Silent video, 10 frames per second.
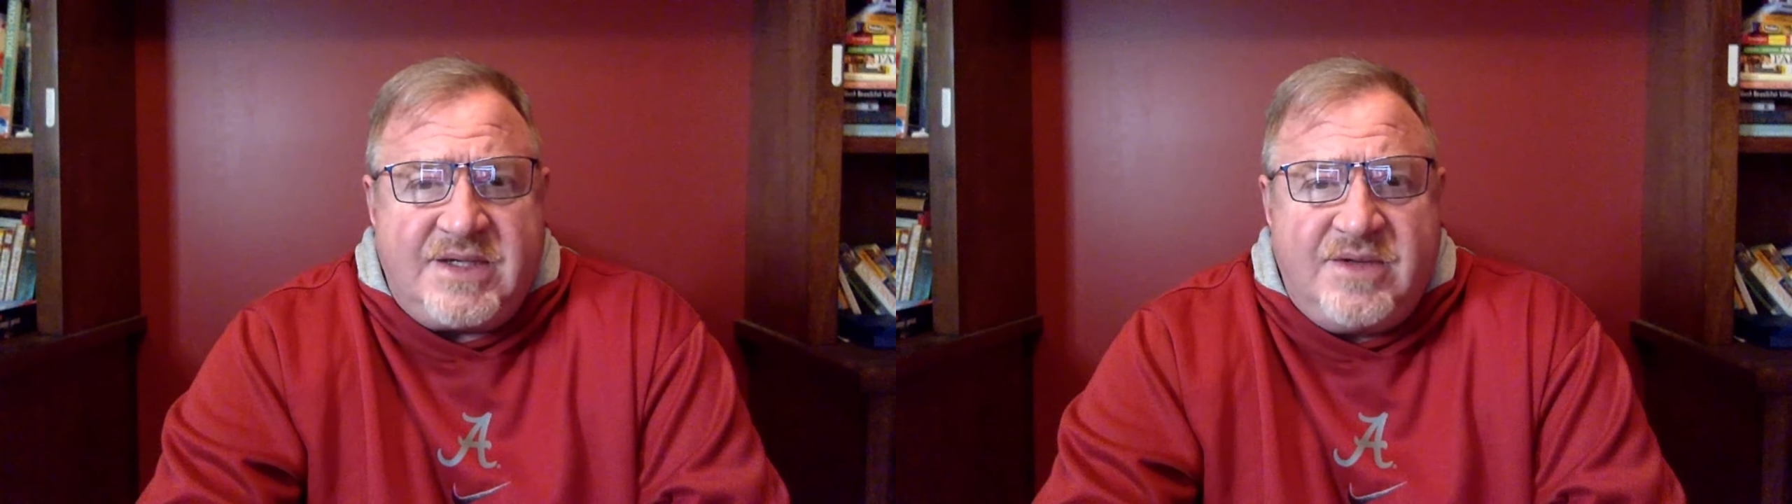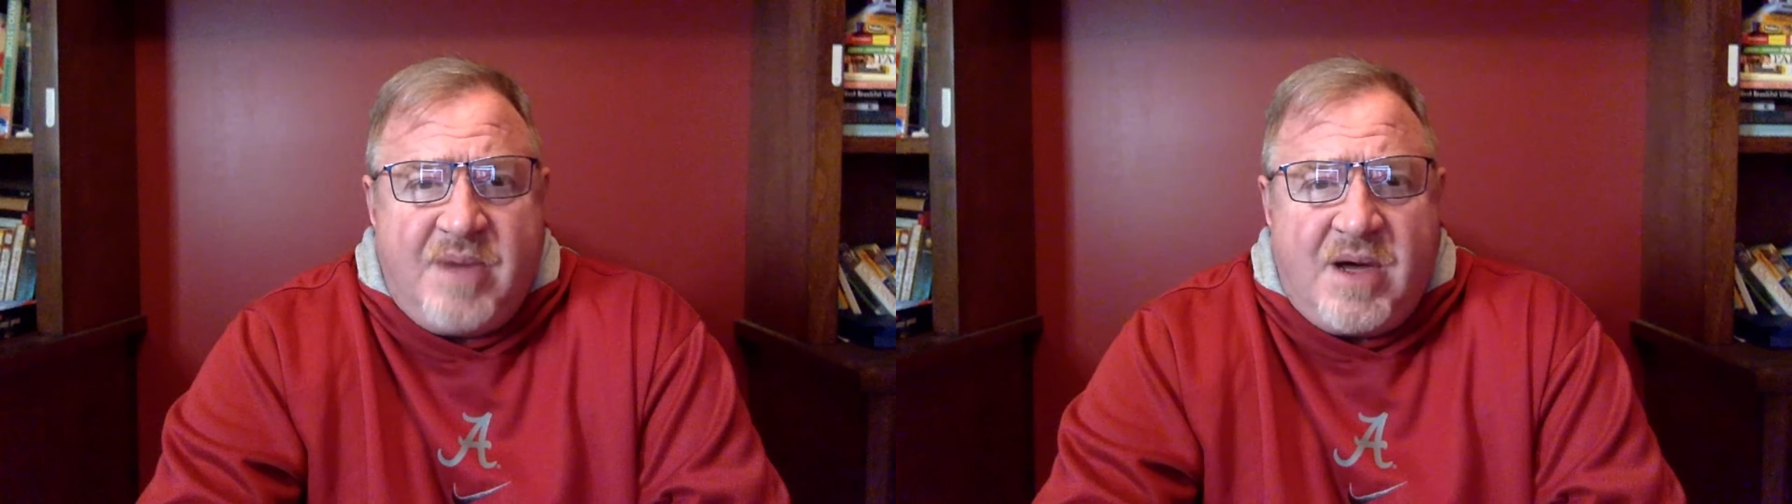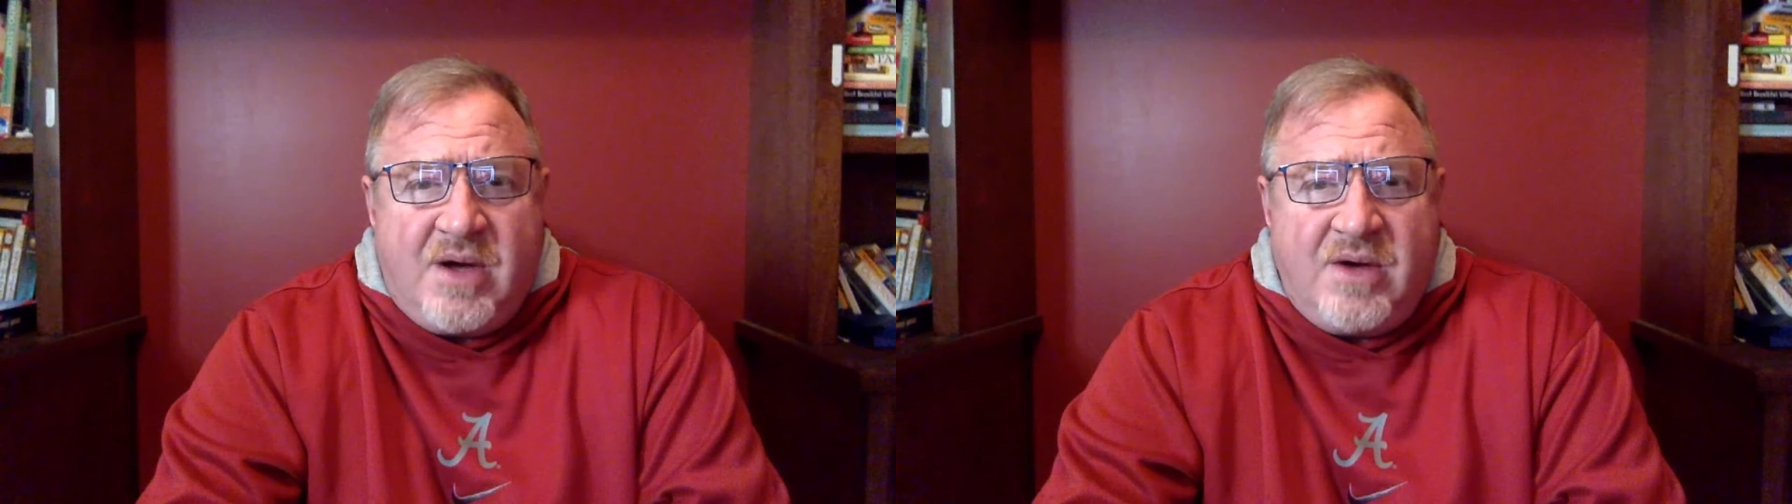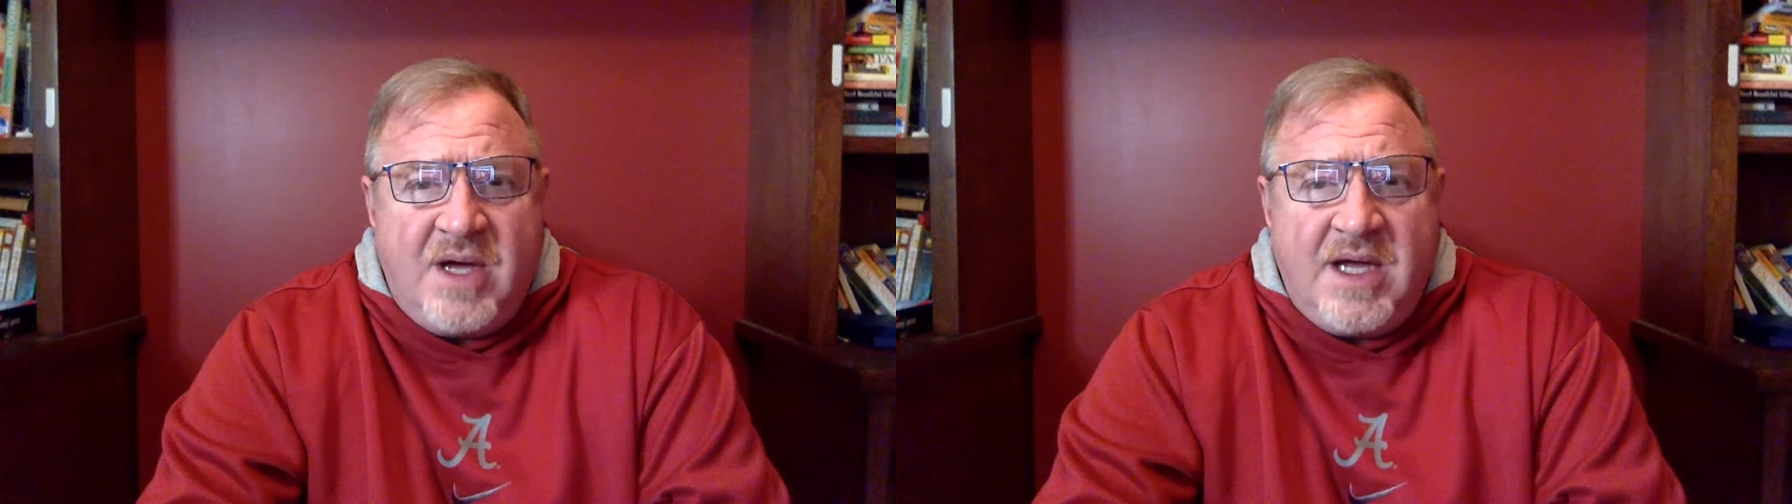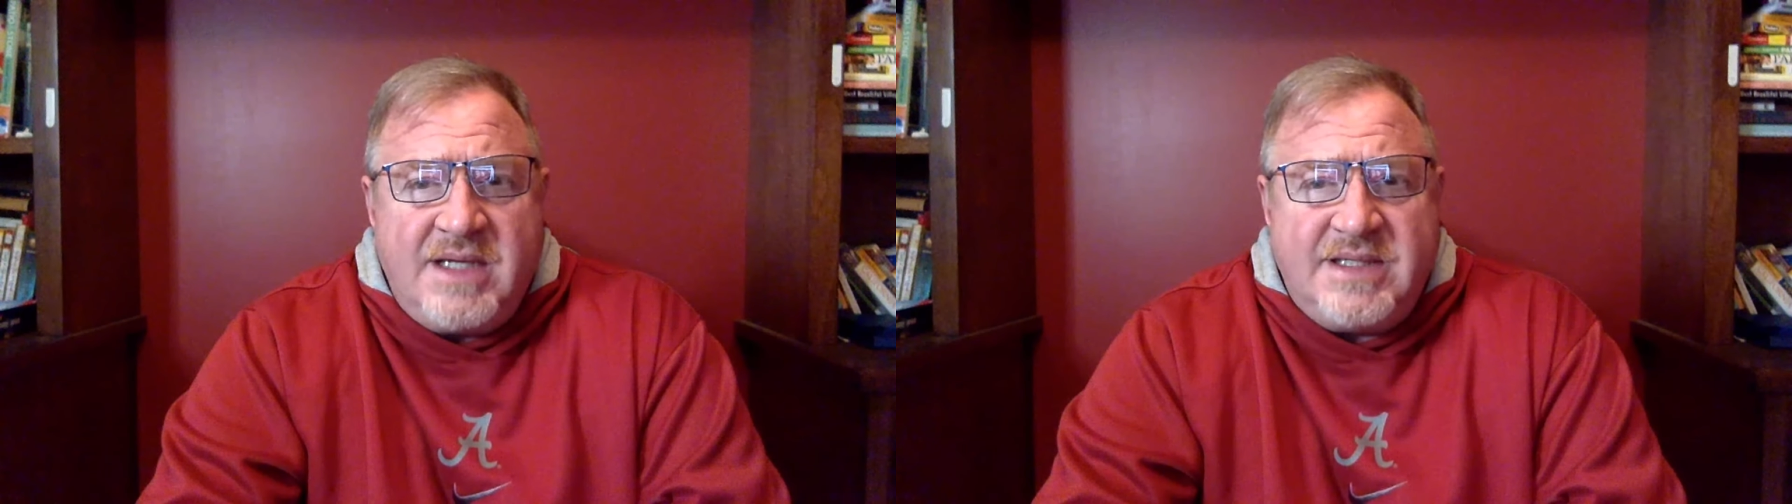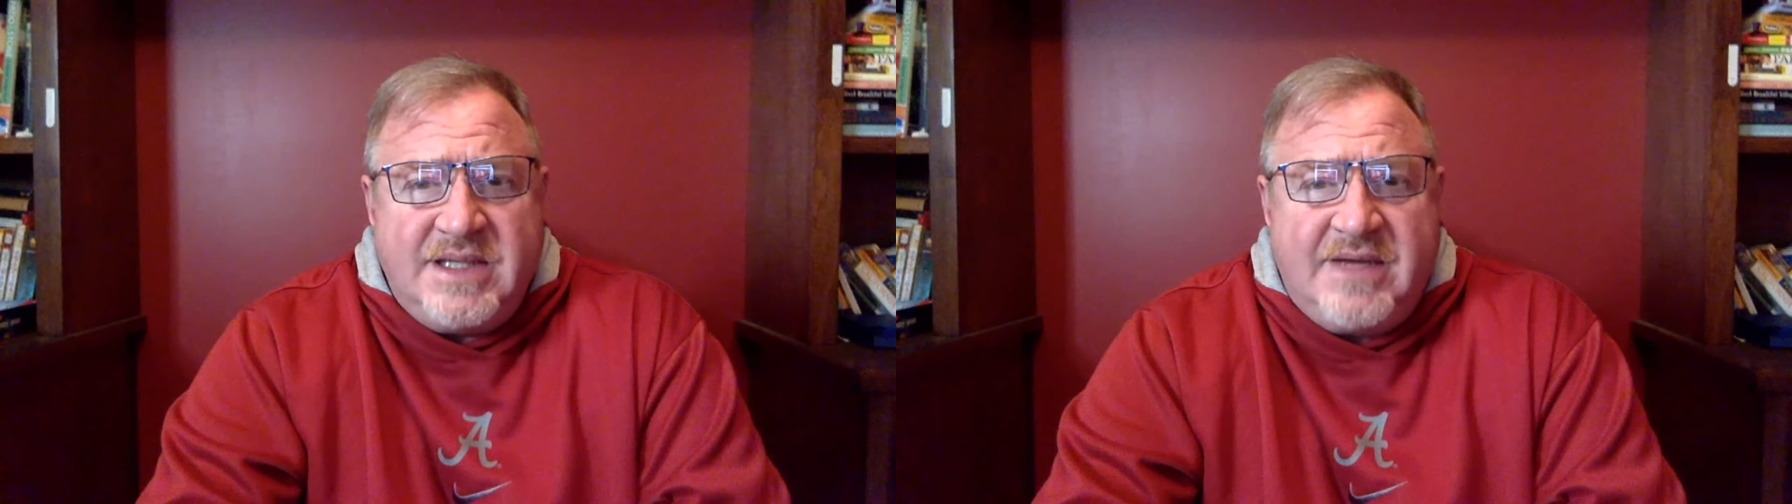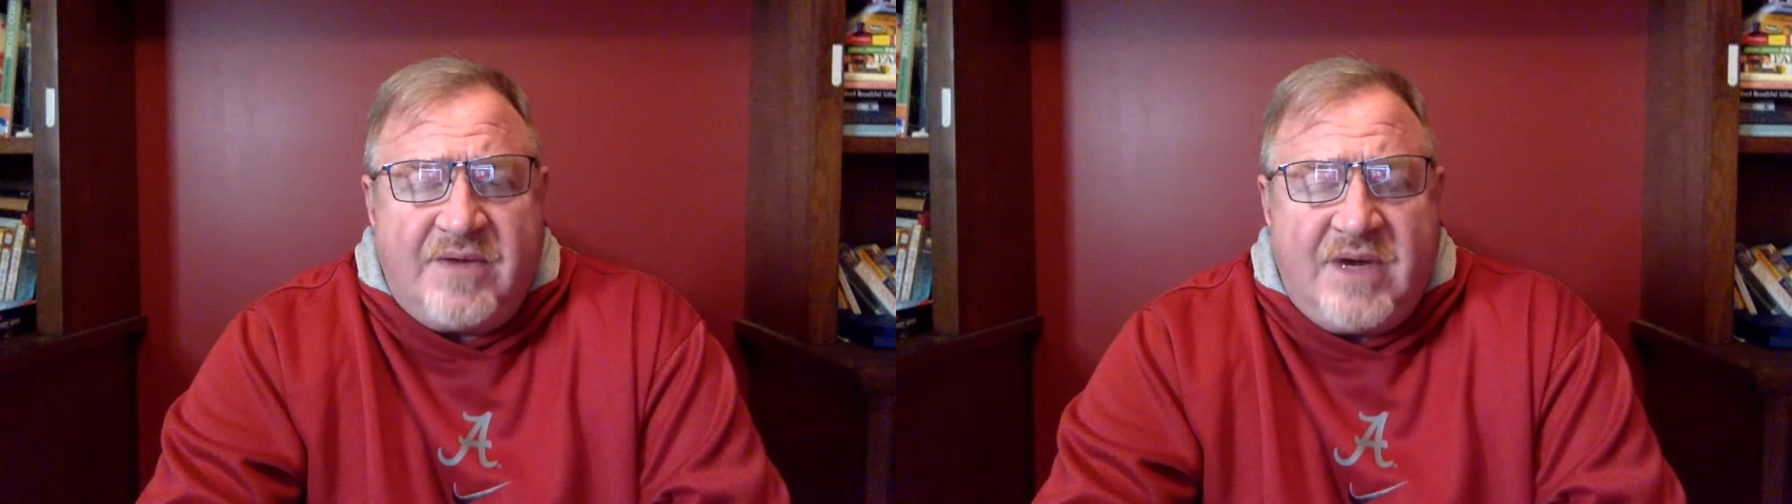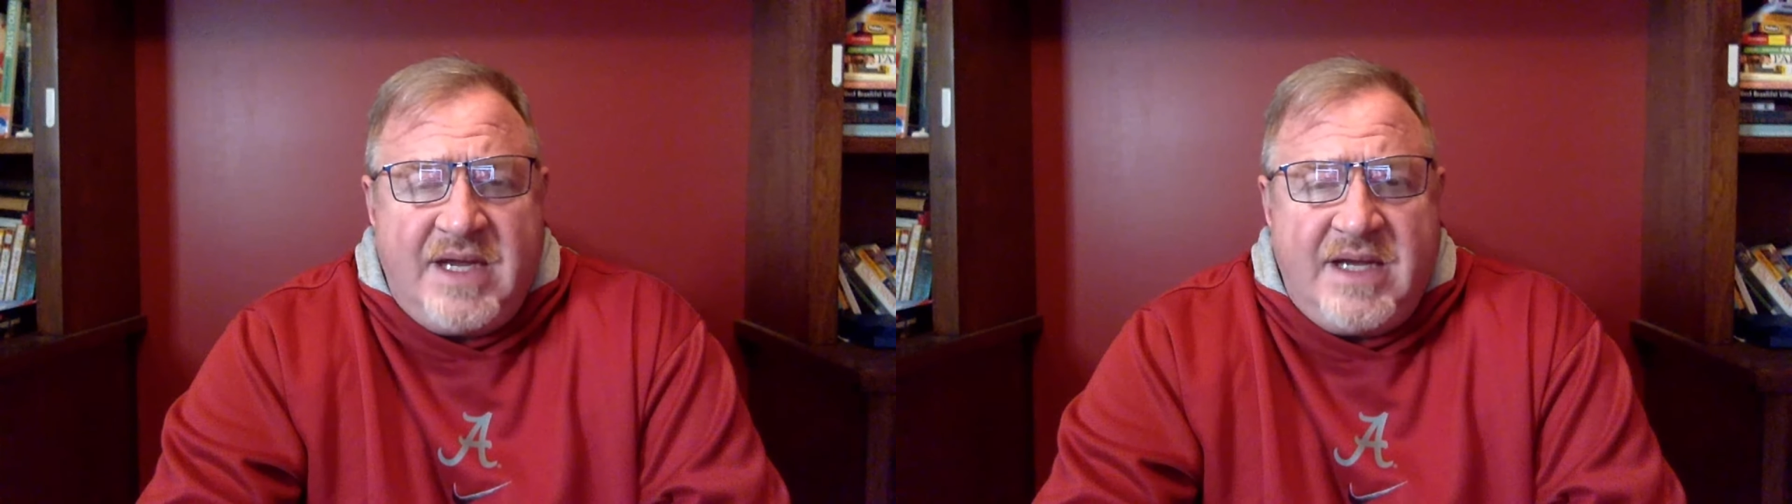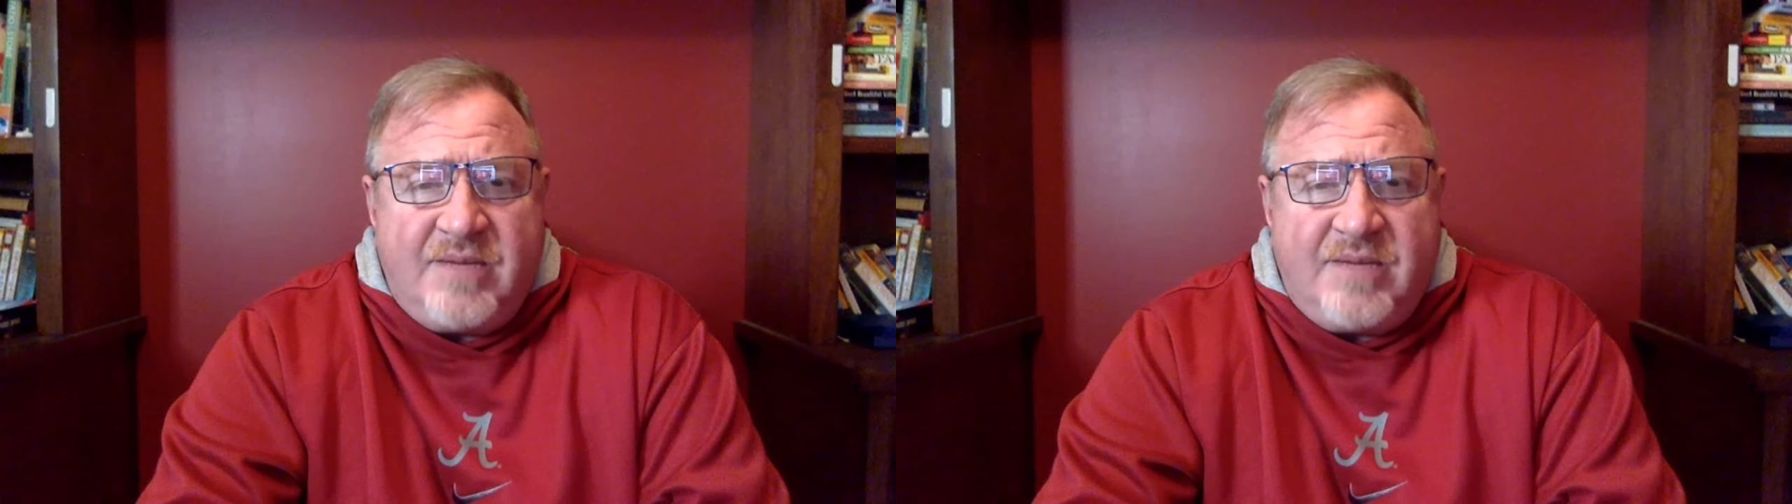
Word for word: to the ball deliver a hit,